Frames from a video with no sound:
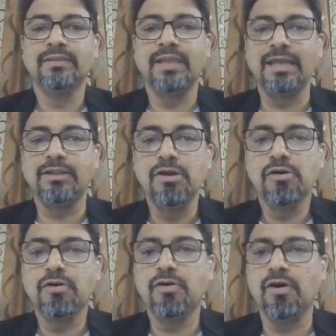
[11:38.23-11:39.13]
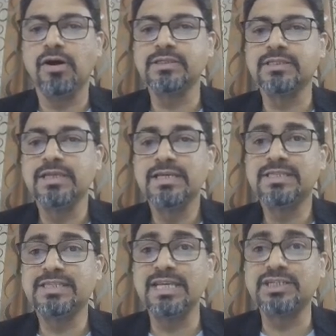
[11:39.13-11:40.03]
Then cos
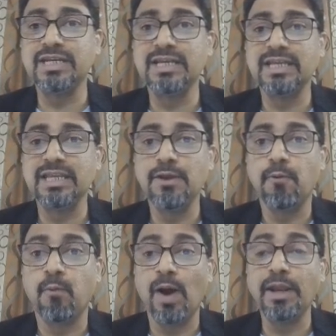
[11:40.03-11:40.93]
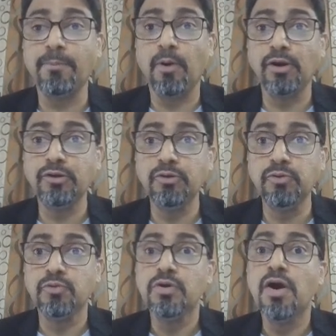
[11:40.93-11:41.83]
60 degree, 1 upon
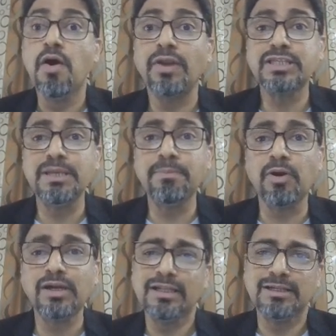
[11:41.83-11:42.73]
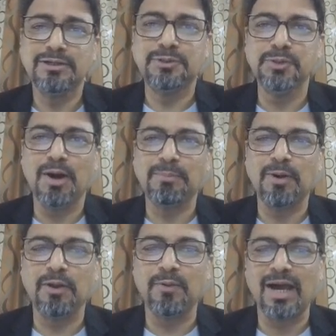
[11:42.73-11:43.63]
2. Reciprocal 2
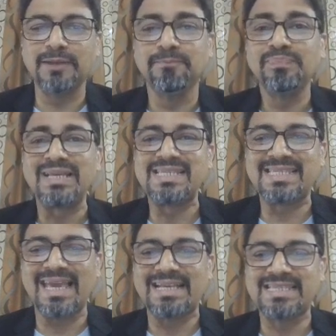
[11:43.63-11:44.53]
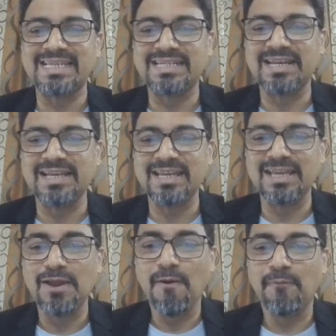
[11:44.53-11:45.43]
upon 1. Sec 60
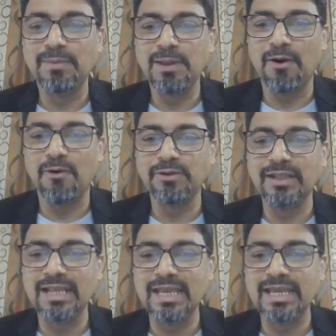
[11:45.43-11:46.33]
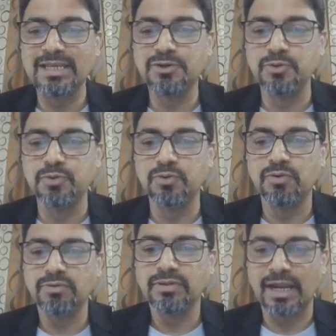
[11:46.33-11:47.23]
degree will be only
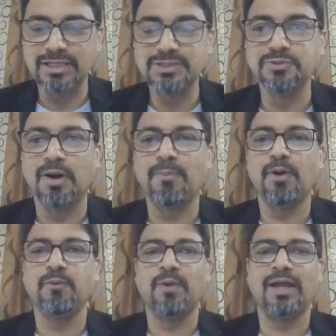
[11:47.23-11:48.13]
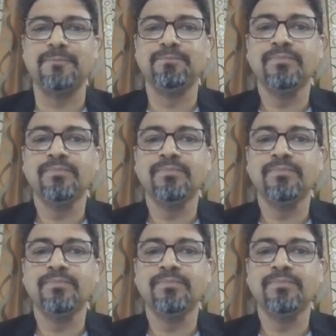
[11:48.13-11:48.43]
2, that is 2 upon 1.